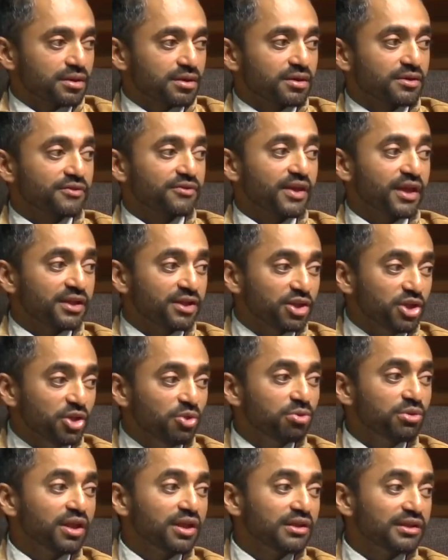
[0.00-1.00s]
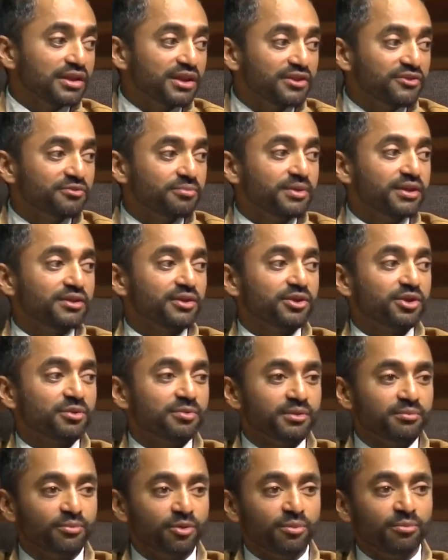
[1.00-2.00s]
Because then you will at least be a little
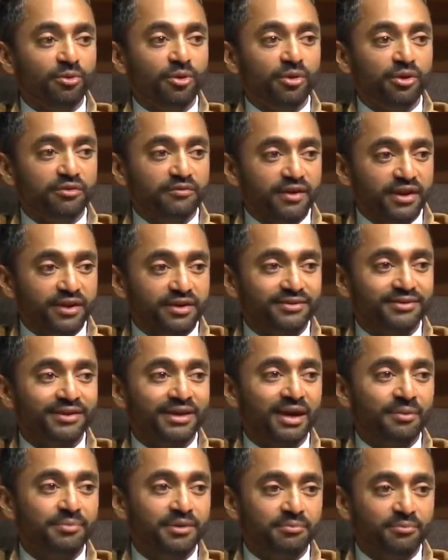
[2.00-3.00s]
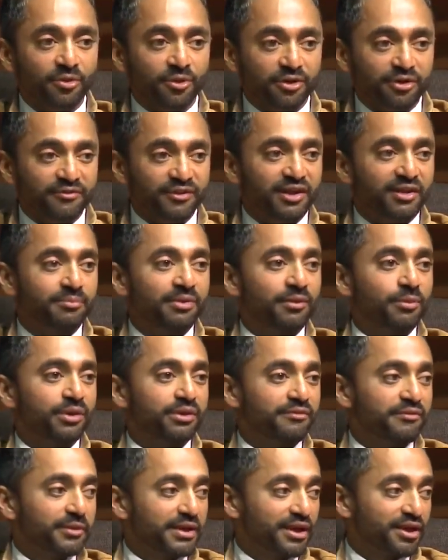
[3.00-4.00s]
bit more motivated to not be motivated by what
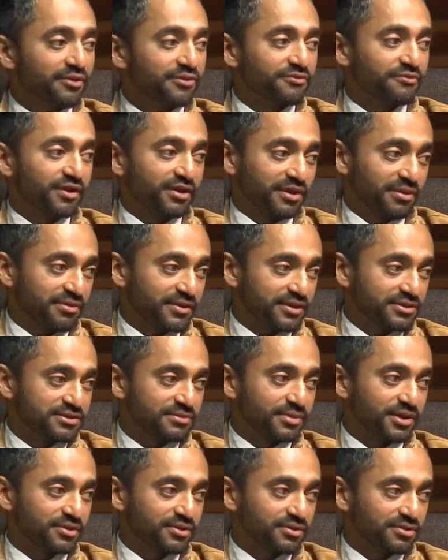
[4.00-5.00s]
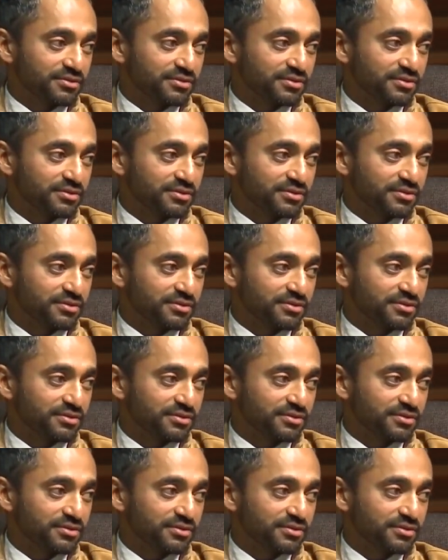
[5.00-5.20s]
everybody else fucking thinks about you.